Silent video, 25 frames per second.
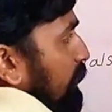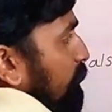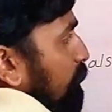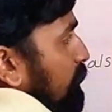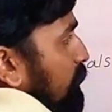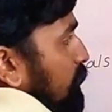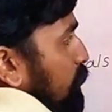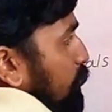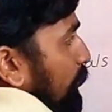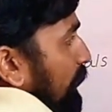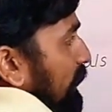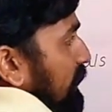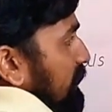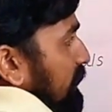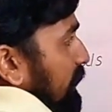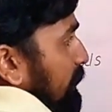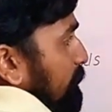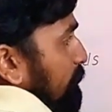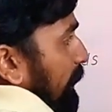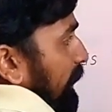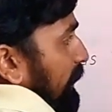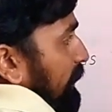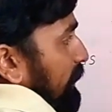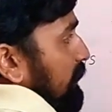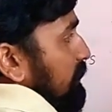equals to xi
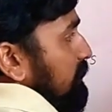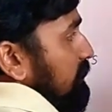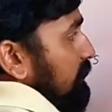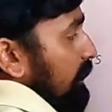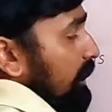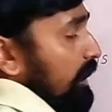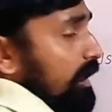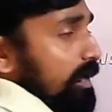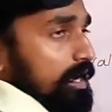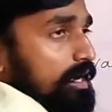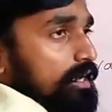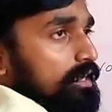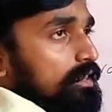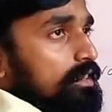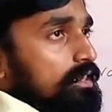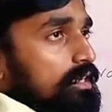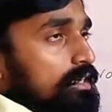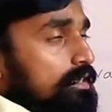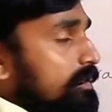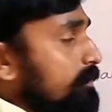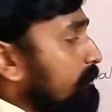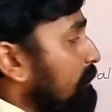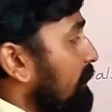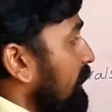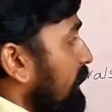minus a.
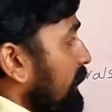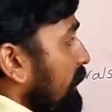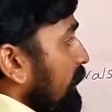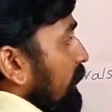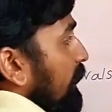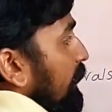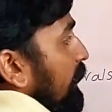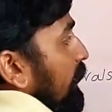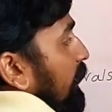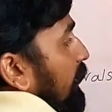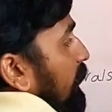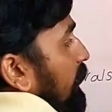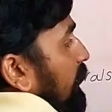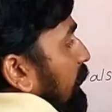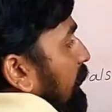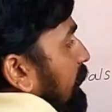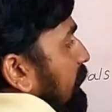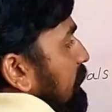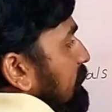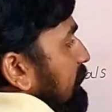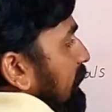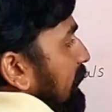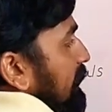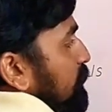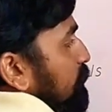Nothing but a
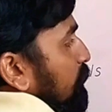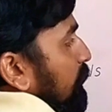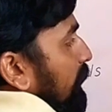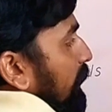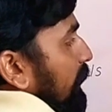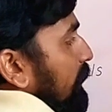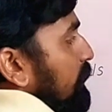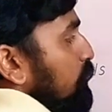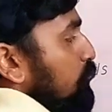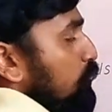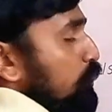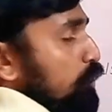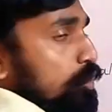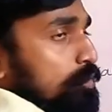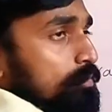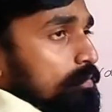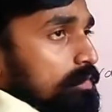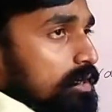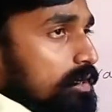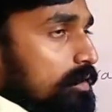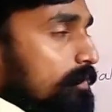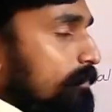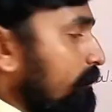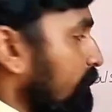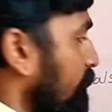stands for
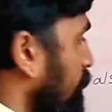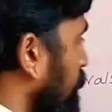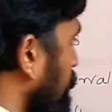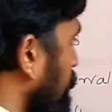assumed.